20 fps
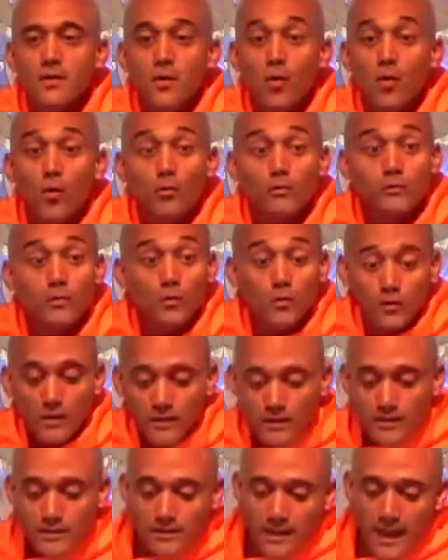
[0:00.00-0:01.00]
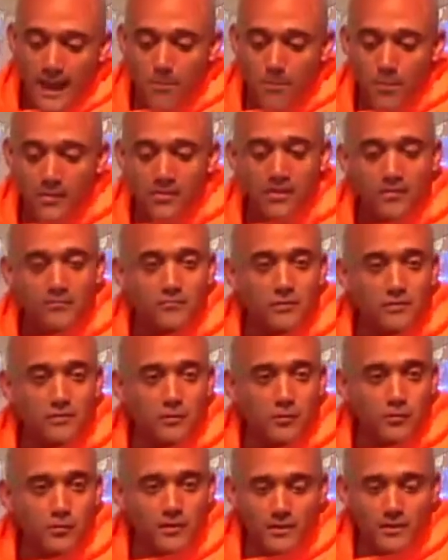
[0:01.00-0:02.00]
O Lord, and the epithet for
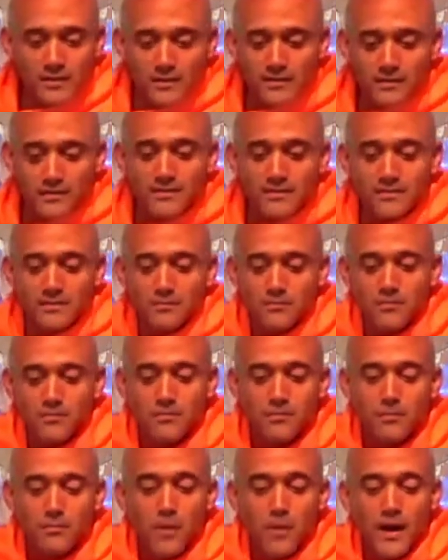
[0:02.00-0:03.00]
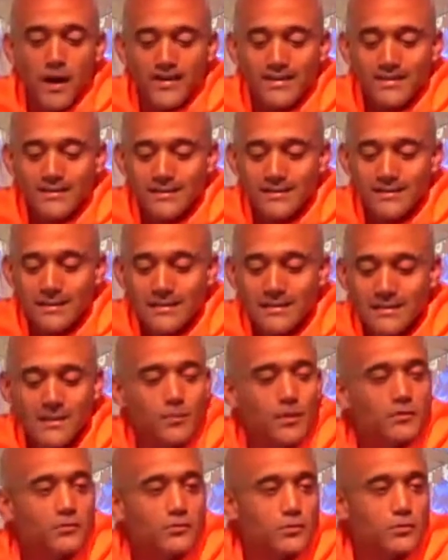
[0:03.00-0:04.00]
Lord here is my Dina
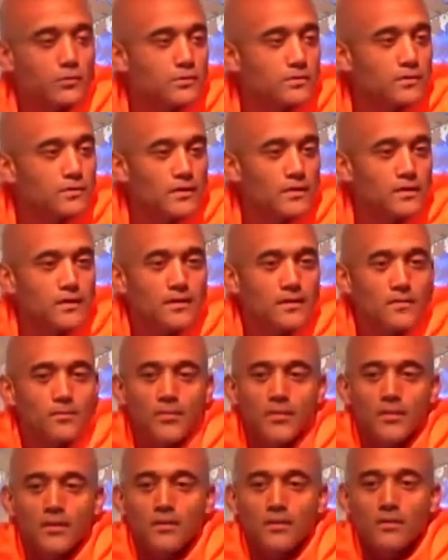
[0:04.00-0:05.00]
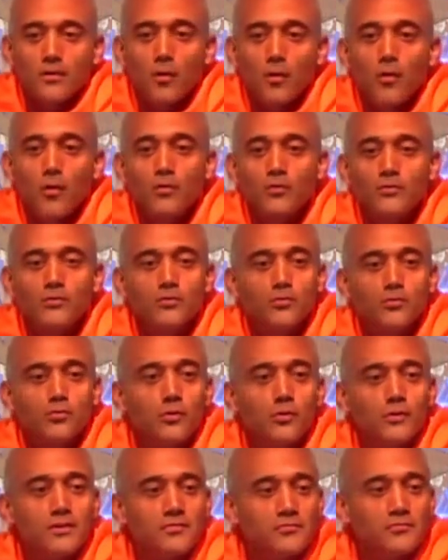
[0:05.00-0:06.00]
Bandhu. O you who
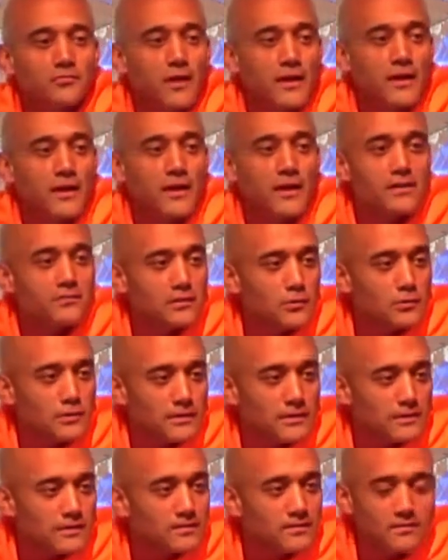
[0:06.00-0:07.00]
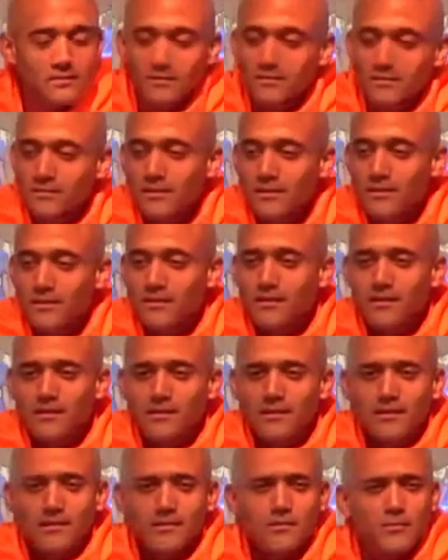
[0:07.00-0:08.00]
are the friend of the lowly
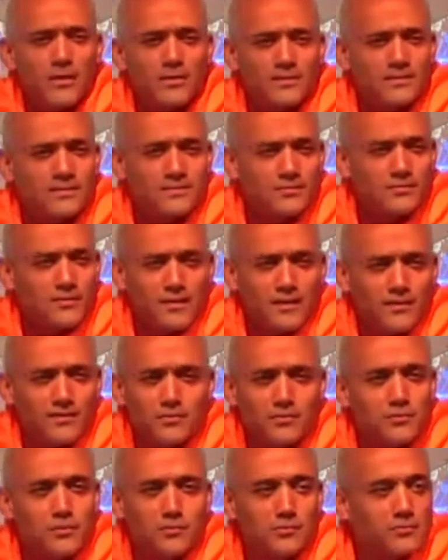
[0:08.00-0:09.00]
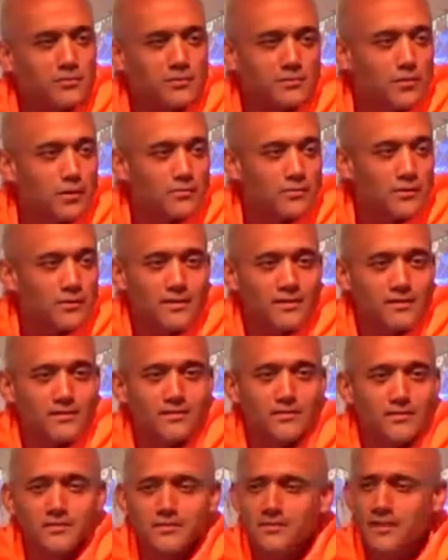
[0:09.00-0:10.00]
you might think this is very unusual for Swami
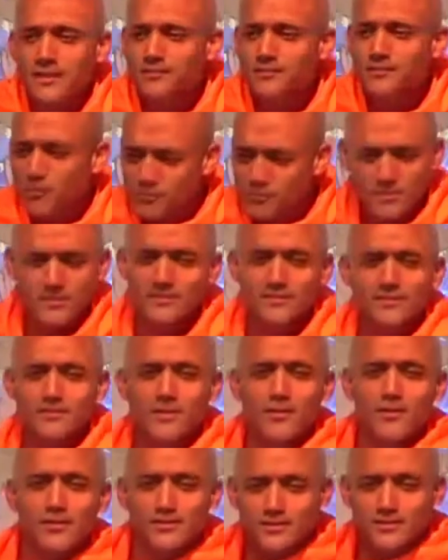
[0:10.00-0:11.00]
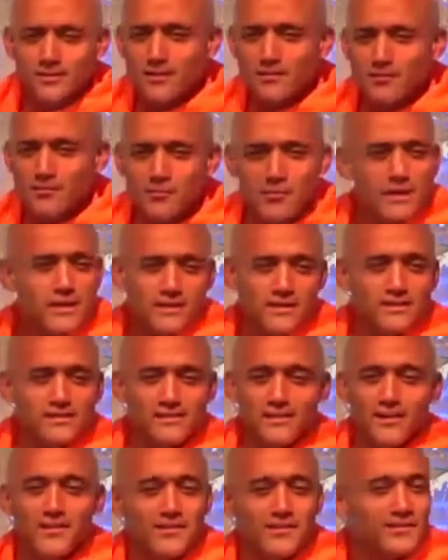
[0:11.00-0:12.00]
Vivekananda, who's saying, don't call yourself weak and
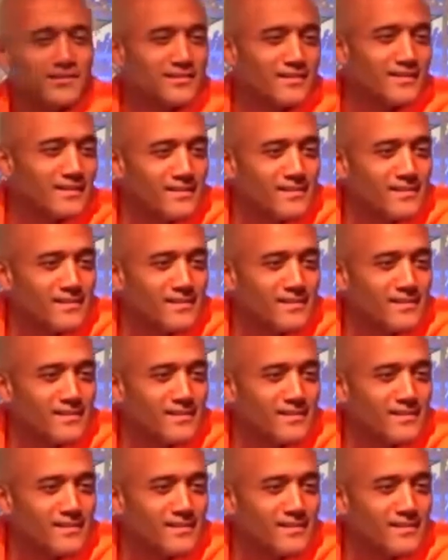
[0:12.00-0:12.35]
low.